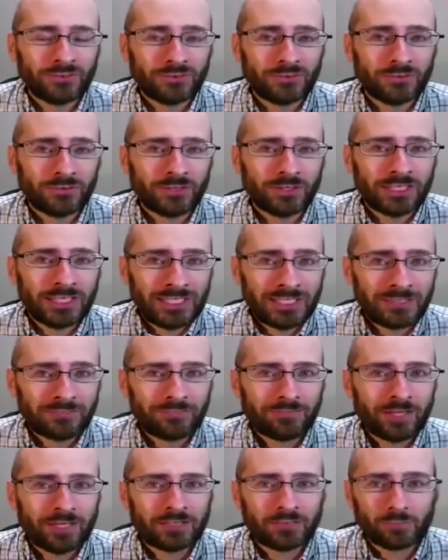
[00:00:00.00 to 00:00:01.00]
So that in
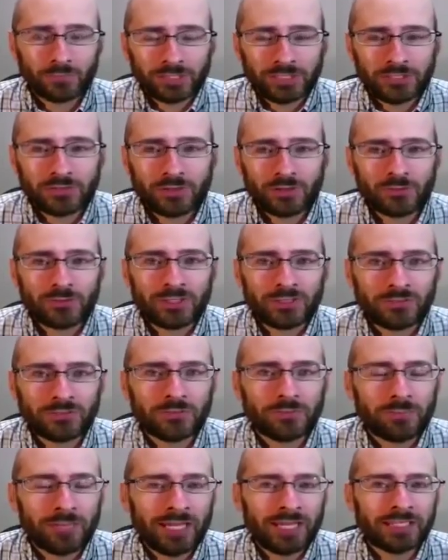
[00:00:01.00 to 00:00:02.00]
effect, when you go
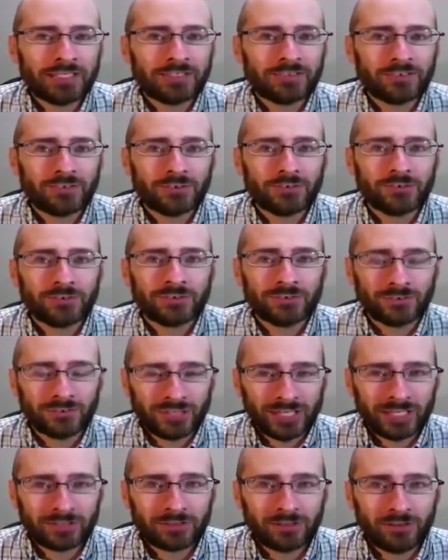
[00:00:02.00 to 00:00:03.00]
into a bank to
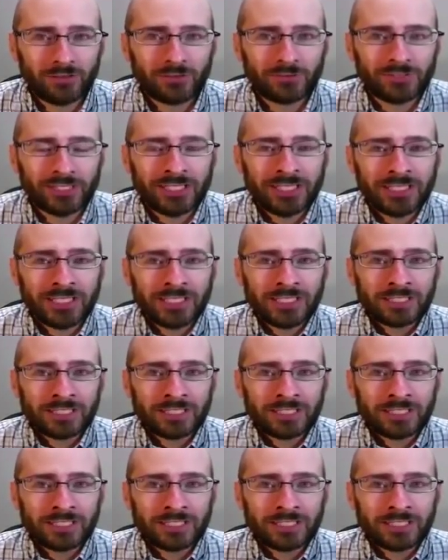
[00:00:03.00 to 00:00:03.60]
get a loan,